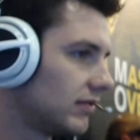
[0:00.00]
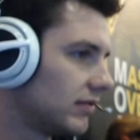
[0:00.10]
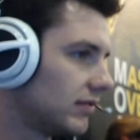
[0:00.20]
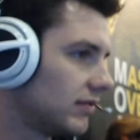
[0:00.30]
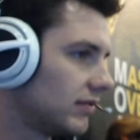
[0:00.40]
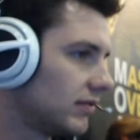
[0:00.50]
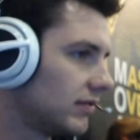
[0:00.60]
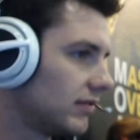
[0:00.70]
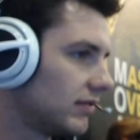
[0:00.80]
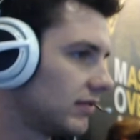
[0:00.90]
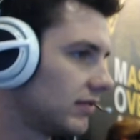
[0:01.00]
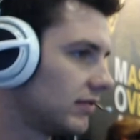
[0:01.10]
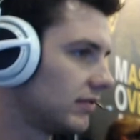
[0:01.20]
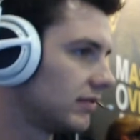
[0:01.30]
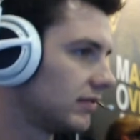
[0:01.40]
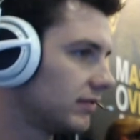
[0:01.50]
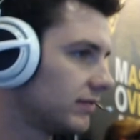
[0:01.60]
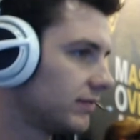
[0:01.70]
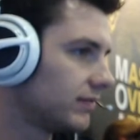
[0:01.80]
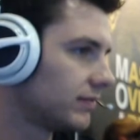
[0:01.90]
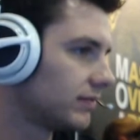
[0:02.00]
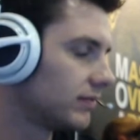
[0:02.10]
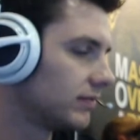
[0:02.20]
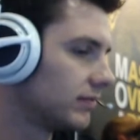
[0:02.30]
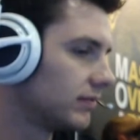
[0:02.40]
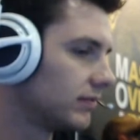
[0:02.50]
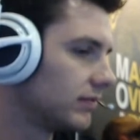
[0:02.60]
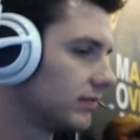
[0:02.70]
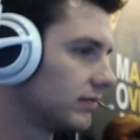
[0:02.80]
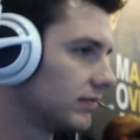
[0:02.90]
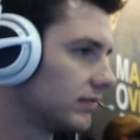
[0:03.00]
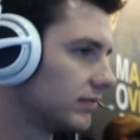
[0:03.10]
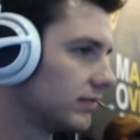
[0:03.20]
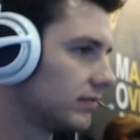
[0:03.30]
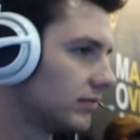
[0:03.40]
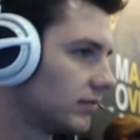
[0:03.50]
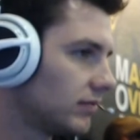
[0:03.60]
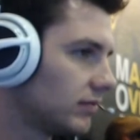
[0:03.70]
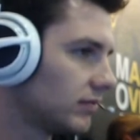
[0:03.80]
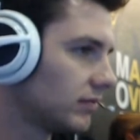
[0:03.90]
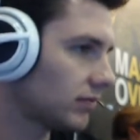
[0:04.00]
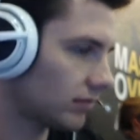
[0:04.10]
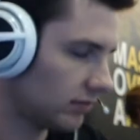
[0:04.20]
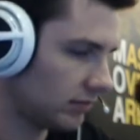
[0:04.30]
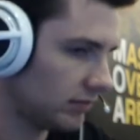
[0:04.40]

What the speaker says: This person isn't speaking.